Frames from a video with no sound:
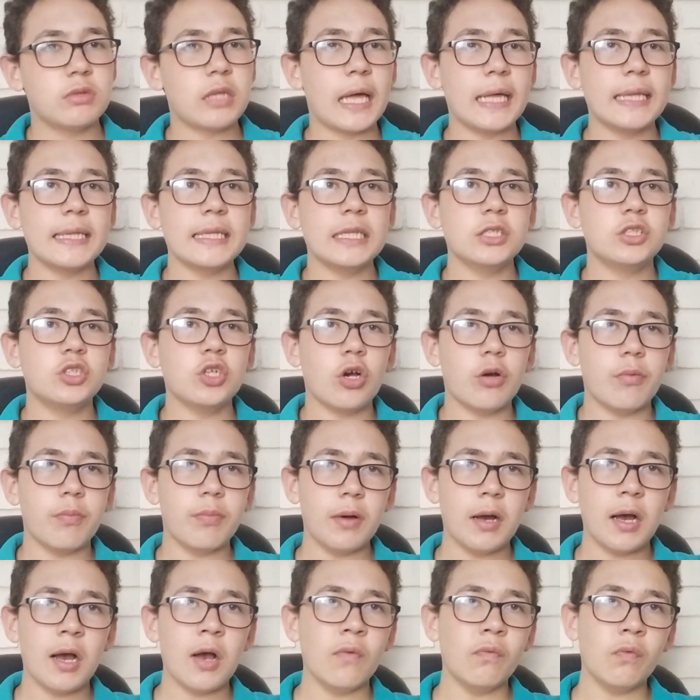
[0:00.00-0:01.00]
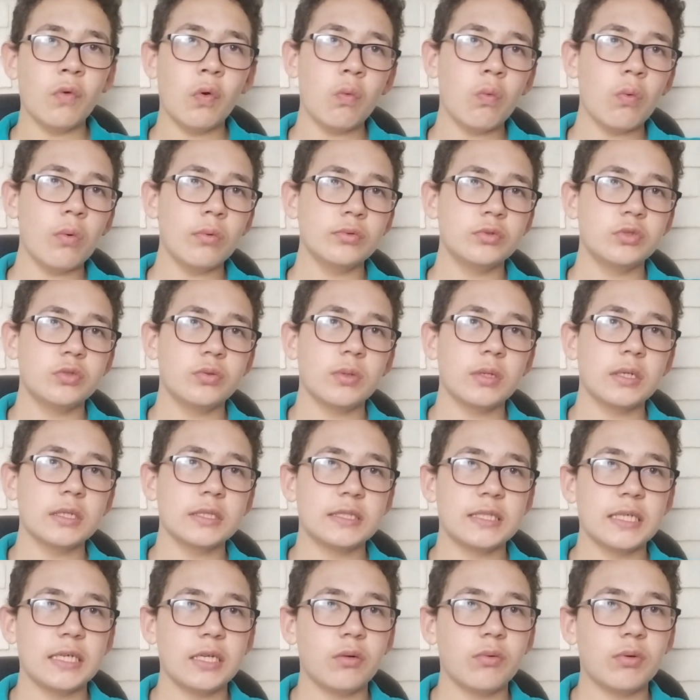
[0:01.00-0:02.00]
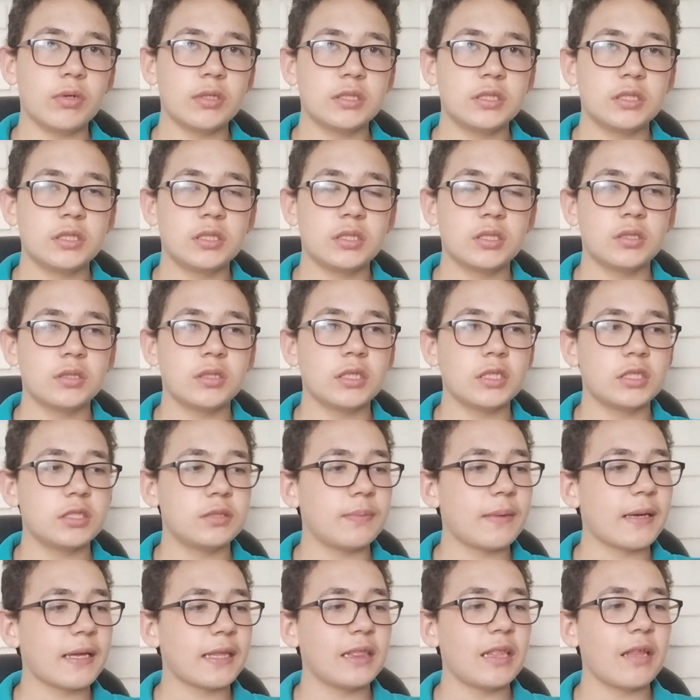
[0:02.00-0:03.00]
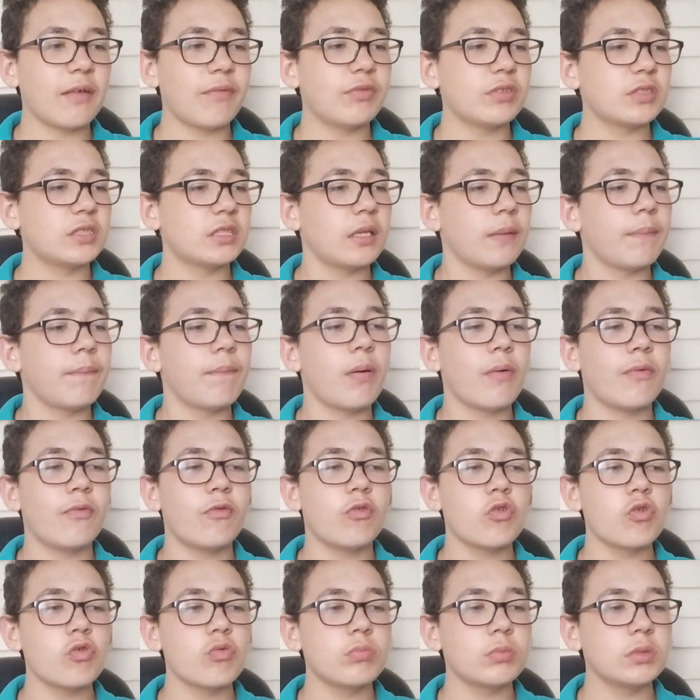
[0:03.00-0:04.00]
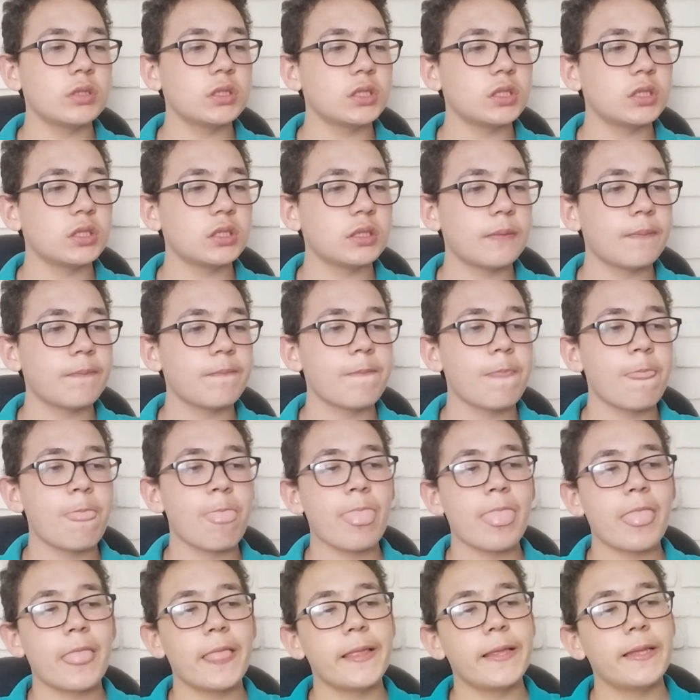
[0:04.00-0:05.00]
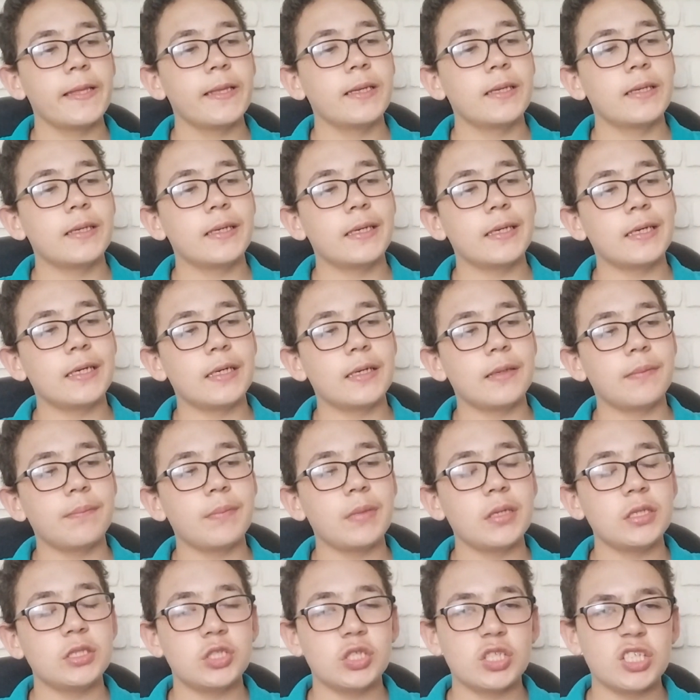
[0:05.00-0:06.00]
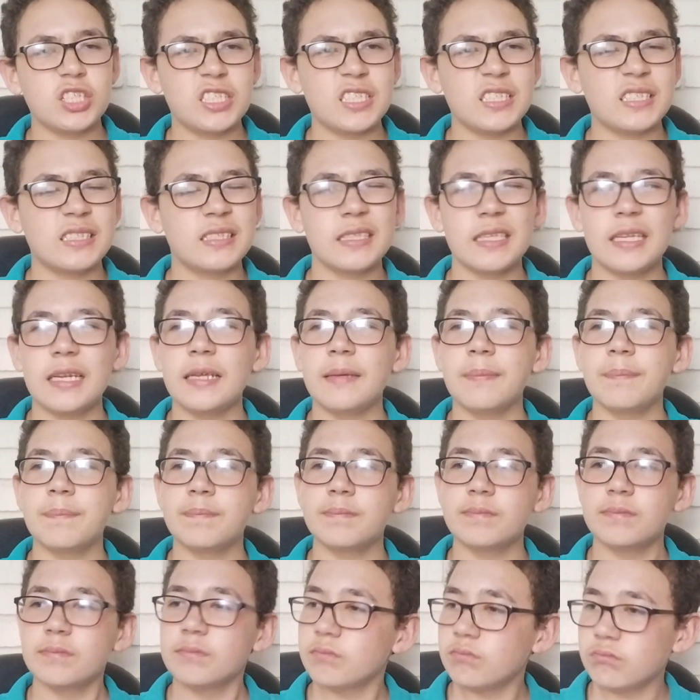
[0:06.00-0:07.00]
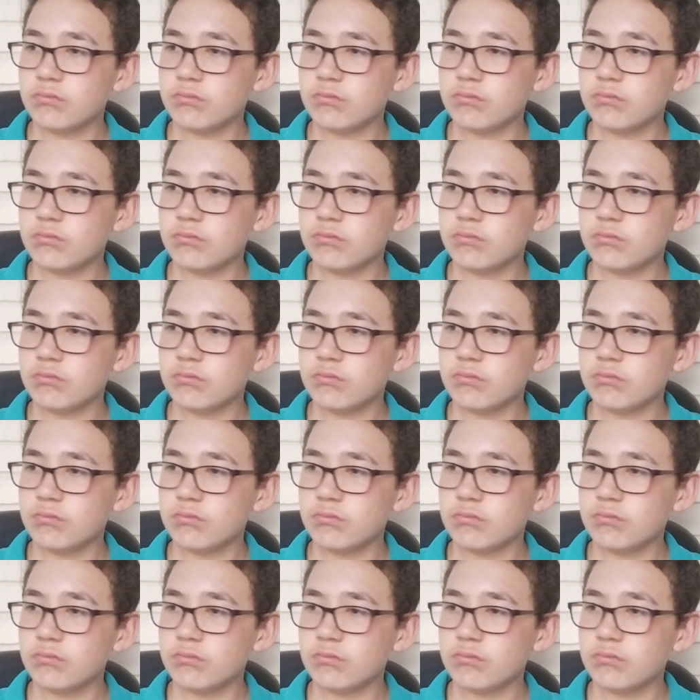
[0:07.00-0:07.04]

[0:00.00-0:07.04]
done the job of Wolves. Wouldn't say it was this magnificent performance. Manchester City